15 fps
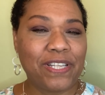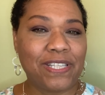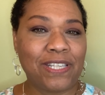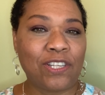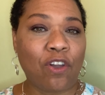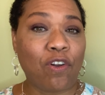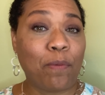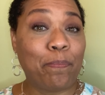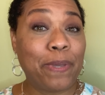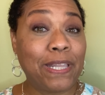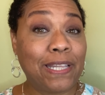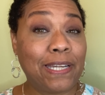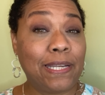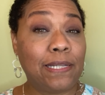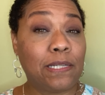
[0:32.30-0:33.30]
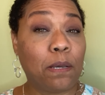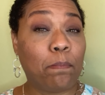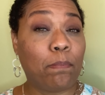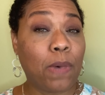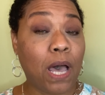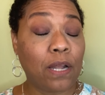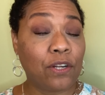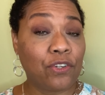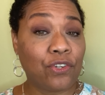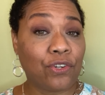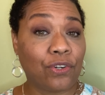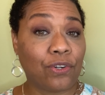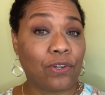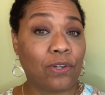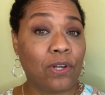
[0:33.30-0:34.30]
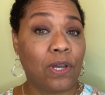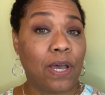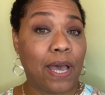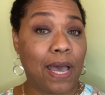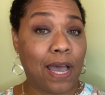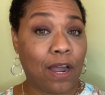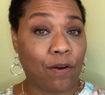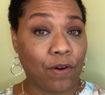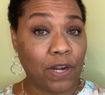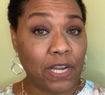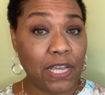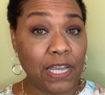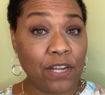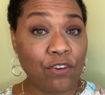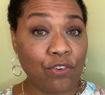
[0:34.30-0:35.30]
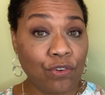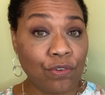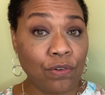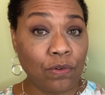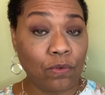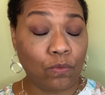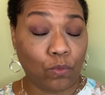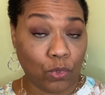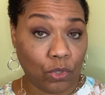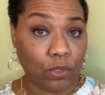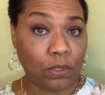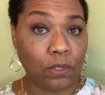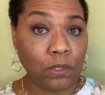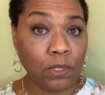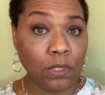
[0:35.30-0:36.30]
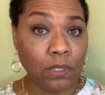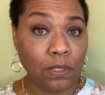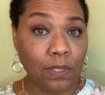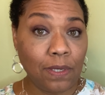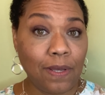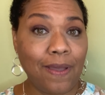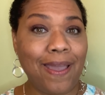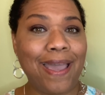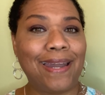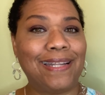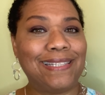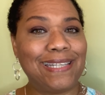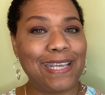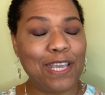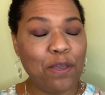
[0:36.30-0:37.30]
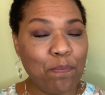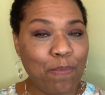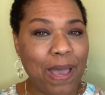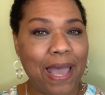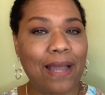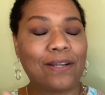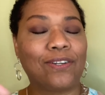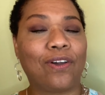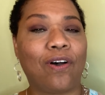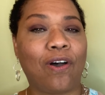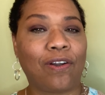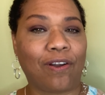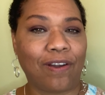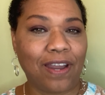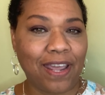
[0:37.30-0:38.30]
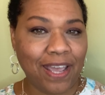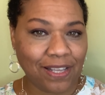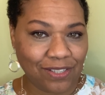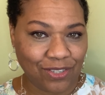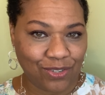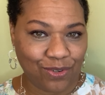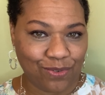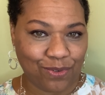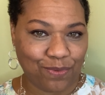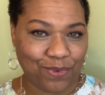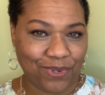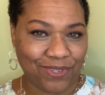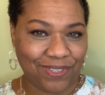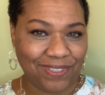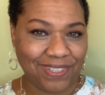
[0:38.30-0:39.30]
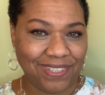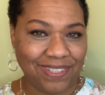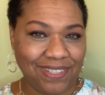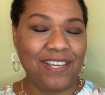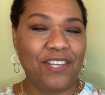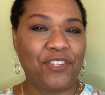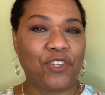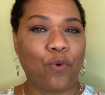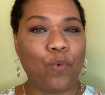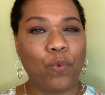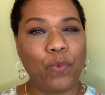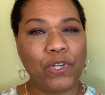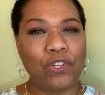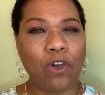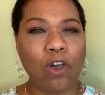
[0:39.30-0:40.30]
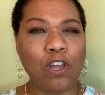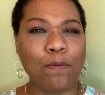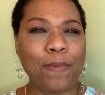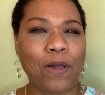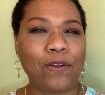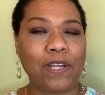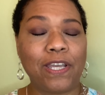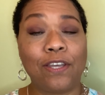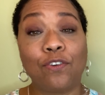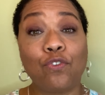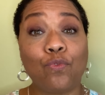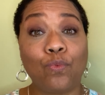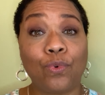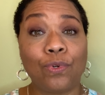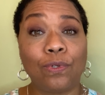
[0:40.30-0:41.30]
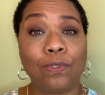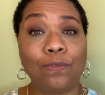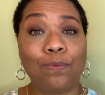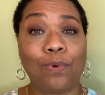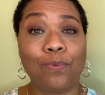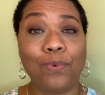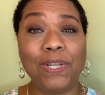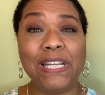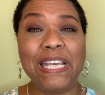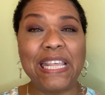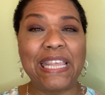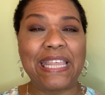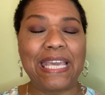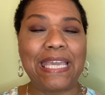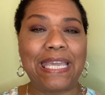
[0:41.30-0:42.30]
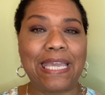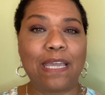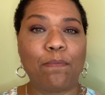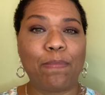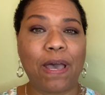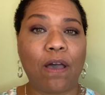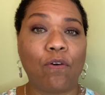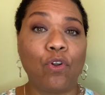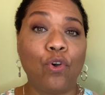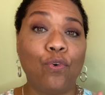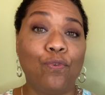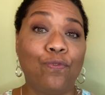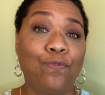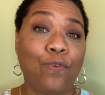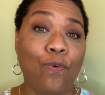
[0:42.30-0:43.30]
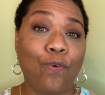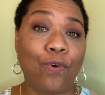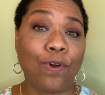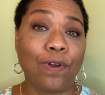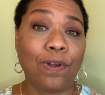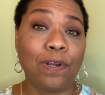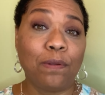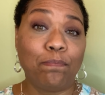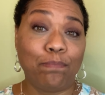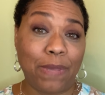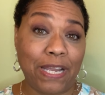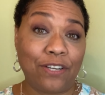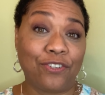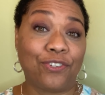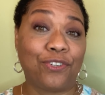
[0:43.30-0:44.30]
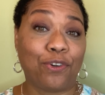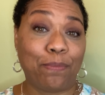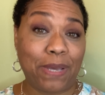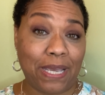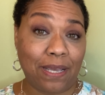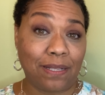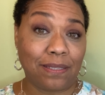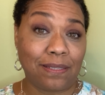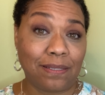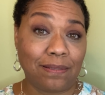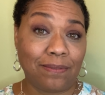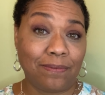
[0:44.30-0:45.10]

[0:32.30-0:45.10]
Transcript: is our ability to monitor our inner world and its impact on our external world. So when we talk about inner world, we're really thinking about four major domains: